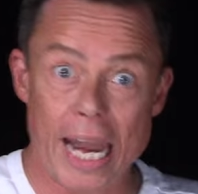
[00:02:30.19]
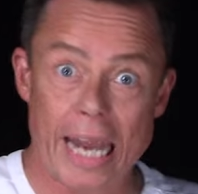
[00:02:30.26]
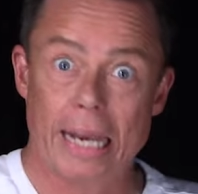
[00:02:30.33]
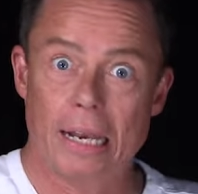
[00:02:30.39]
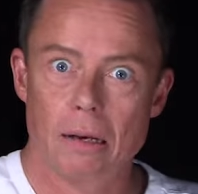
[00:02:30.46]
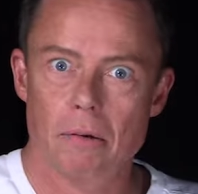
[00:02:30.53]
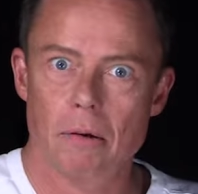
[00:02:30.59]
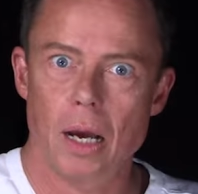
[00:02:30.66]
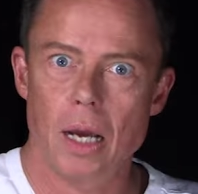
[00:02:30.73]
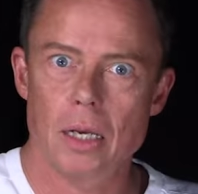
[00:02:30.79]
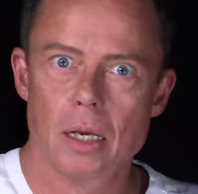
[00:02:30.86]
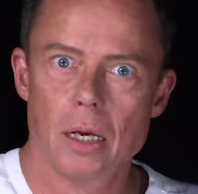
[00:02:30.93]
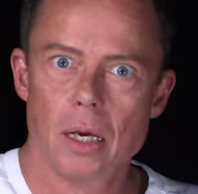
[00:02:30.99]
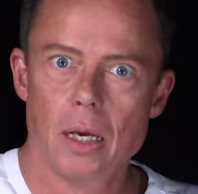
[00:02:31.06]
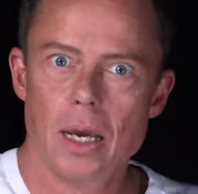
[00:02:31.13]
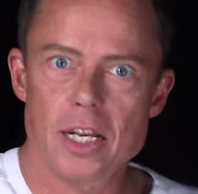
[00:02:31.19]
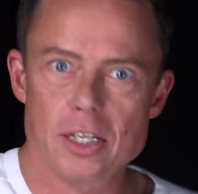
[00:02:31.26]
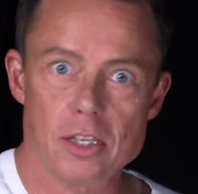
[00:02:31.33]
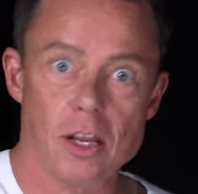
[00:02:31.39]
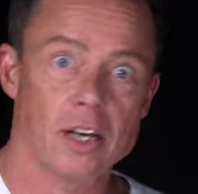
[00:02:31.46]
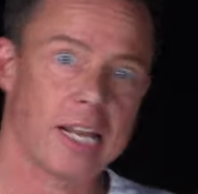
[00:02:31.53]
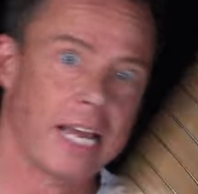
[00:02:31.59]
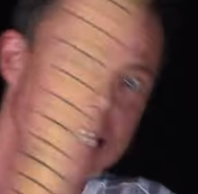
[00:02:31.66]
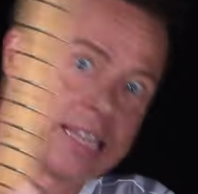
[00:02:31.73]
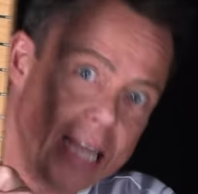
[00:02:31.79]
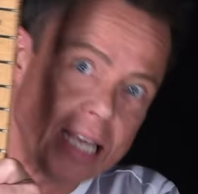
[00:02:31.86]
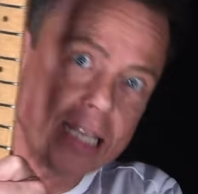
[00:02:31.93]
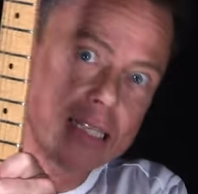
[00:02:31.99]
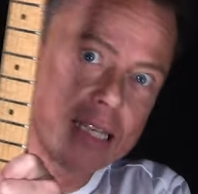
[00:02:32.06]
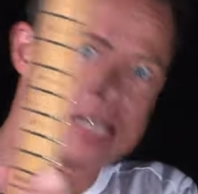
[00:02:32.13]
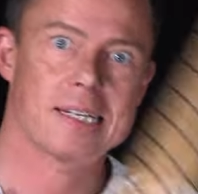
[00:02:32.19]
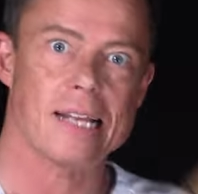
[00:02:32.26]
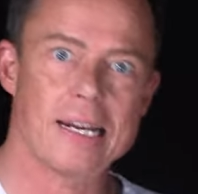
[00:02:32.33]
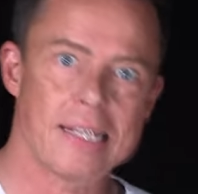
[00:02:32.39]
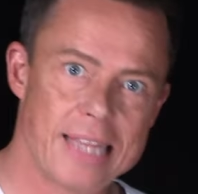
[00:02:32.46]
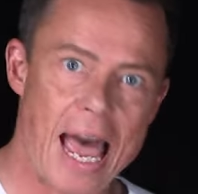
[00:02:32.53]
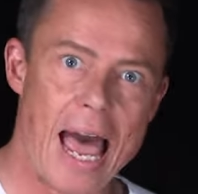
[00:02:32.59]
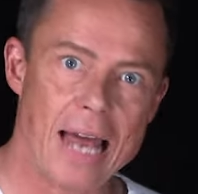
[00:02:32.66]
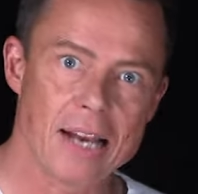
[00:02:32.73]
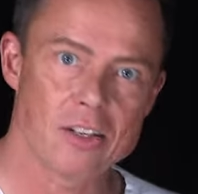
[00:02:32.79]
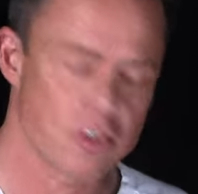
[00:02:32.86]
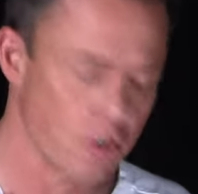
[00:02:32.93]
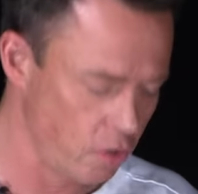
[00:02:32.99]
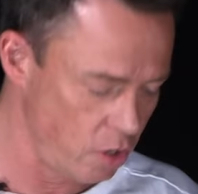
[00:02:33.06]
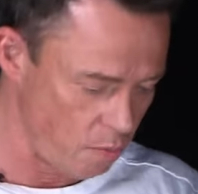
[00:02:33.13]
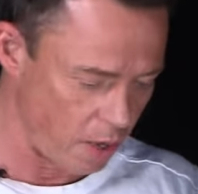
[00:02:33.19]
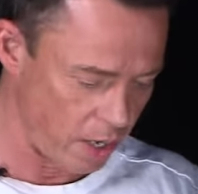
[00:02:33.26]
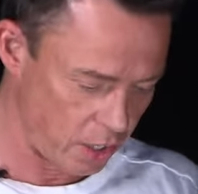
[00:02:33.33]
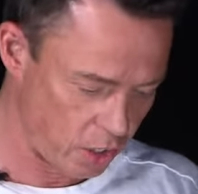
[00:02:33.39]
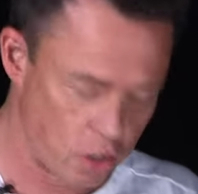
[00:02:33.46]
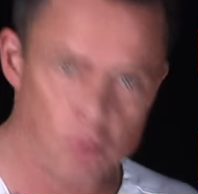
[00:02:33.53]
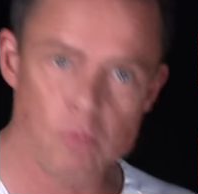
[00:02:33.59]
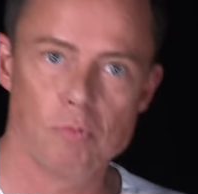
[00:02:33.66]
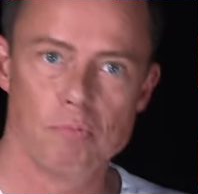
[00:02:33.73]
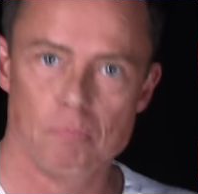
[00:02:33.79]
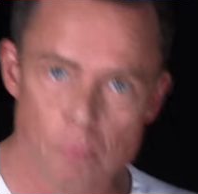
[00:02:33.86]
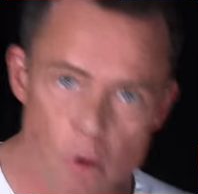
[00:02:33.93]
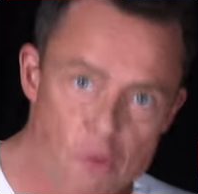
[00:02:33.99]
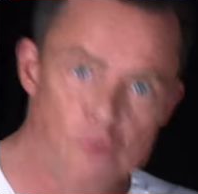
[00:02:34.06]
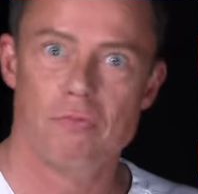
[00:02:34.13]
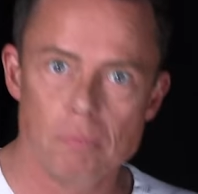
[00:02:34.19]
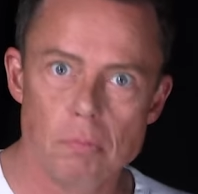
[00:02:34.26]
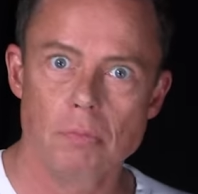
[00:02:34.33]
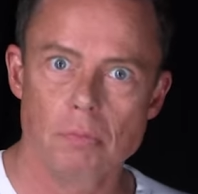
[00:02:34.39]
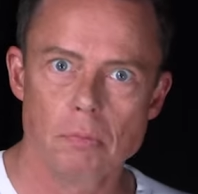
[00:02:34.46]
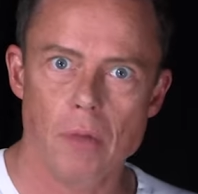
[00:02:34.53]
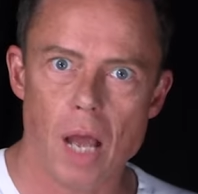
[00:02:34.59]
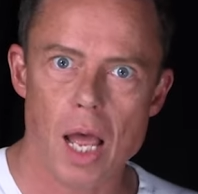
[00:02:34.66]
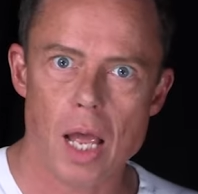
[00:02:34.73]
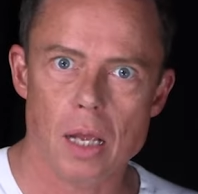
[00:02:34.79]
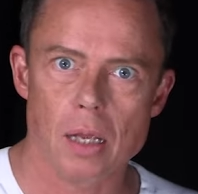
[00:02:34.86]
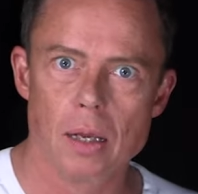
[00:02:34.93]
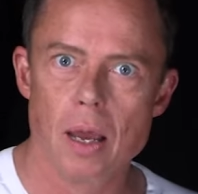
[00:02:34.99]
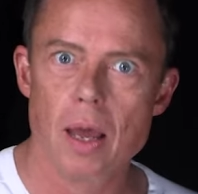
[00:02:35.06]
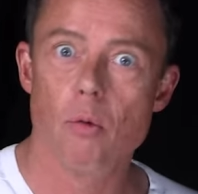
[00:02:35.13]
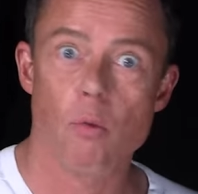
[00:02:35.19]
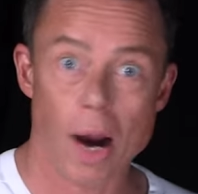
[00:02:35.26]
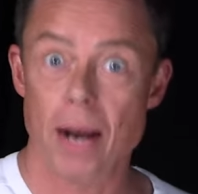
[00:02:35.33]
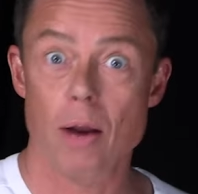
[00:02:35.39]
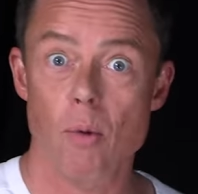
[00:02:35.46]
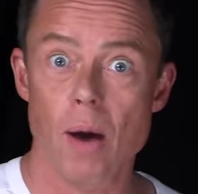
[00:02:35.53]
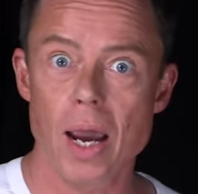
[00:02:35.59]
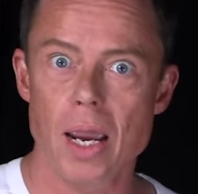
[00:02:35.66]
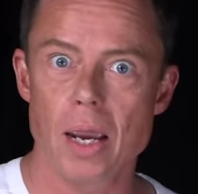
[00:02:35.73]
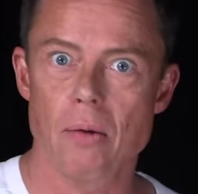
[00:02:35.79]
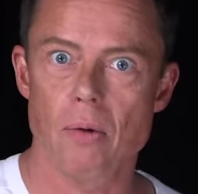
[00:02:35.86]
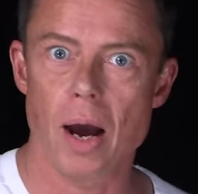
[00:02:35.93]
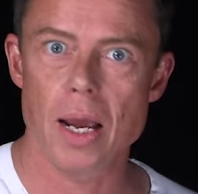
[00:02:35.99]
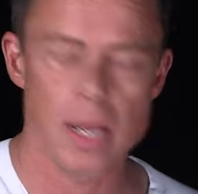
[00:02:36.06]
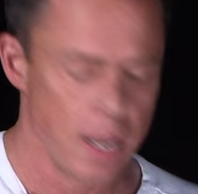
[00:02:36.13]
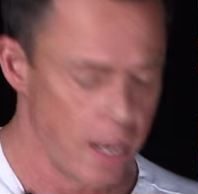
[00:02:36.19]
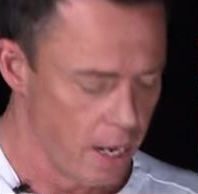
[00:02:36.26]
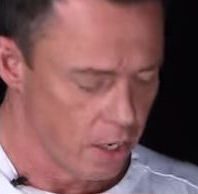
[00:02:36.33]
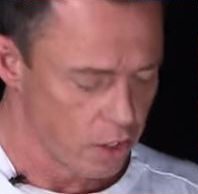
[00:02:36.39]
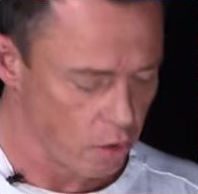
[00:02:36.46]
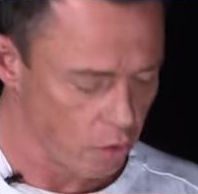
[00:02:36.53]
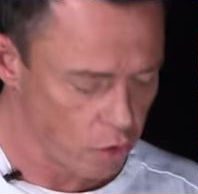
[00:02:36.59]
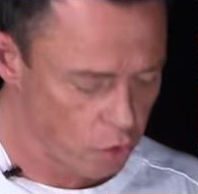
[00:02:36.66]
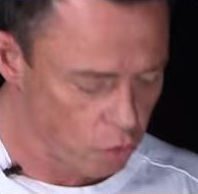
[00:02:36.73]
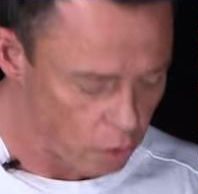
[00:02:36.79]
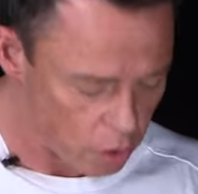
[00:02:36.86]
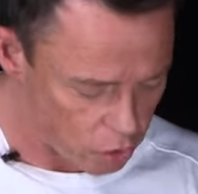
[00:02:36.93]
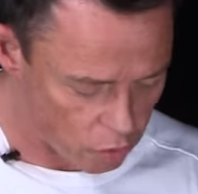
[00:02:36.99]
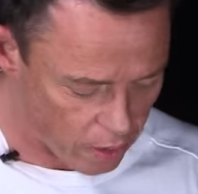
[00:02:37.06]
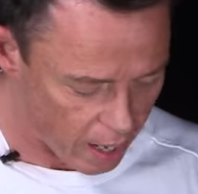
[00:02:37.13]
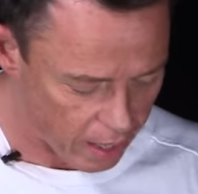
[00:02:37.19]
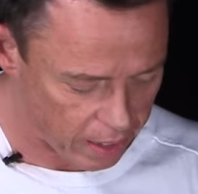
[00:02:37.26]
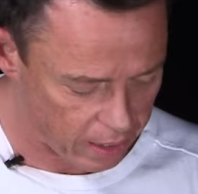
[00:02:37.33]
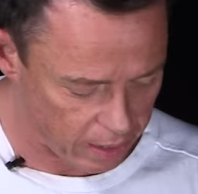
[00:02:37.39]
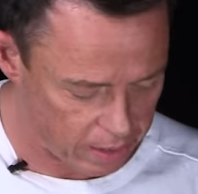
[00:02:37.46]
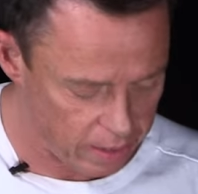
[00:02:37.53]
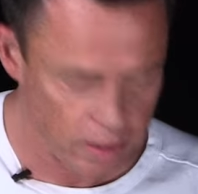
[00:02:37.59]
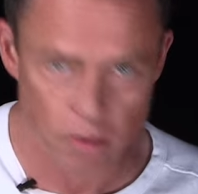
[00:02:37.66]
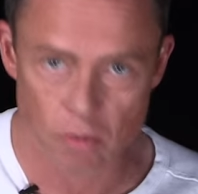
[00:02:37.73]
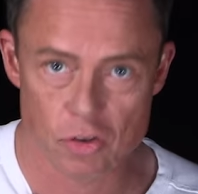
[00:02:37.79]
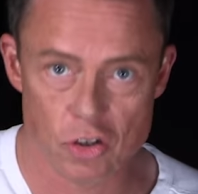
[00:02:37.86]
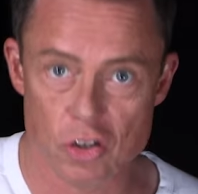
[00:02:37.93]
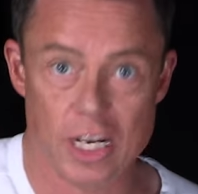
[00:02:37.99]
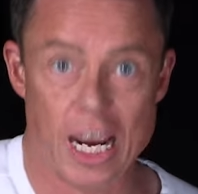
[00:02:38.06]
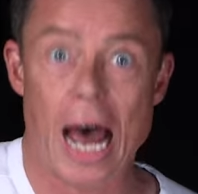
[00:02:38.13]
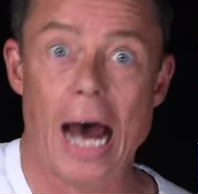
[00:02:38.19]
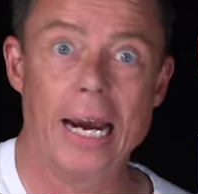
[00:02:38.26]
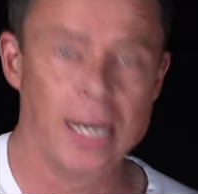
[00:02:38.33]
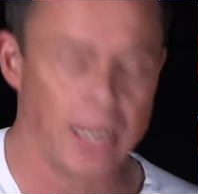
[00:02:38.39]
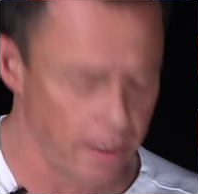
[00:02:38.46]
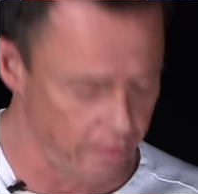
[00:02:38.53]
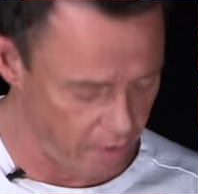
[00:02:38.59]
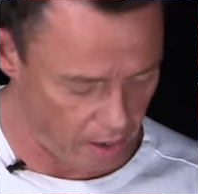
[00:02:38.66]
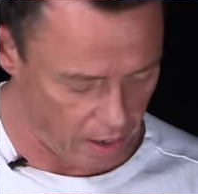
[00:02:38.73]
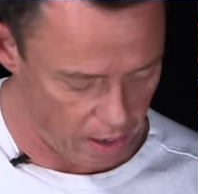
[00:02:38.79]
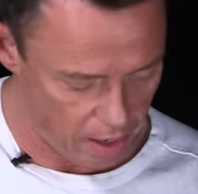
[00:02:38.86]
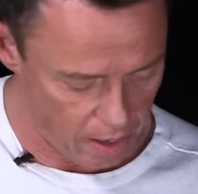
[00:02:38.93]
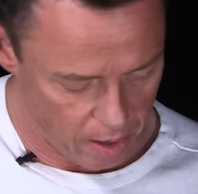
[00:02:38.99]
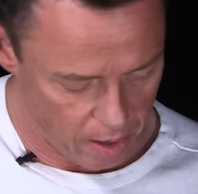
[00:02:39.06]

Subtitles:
at it, right? It's not like this, it's like that. So you want to move right away, right? So as soon as you got, you know, just kind of a,